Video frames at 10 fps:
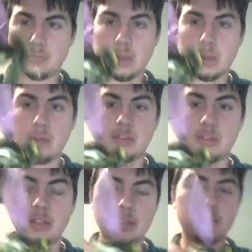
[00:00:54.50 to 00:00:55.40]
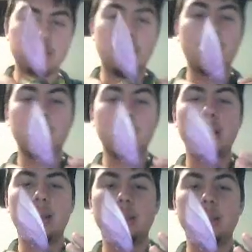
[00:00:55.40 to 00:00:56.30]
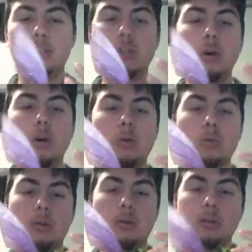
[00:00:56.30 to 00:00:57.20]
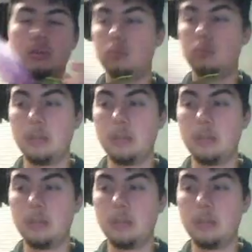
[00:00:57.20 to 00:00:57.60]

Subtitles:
Obviously that hasn't happened yet in the show, or else we'd